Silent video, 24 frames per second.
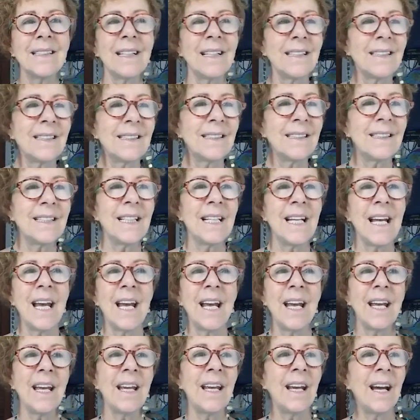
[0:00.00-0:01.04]
us
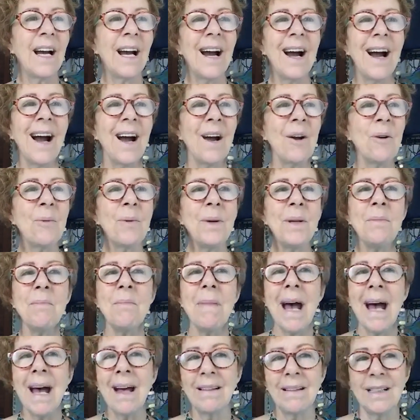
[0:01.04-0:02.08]
today, are we
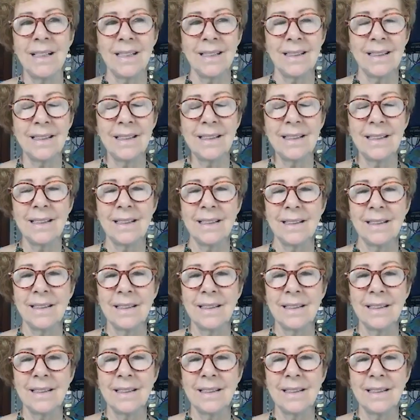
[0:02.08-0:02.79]
balanced?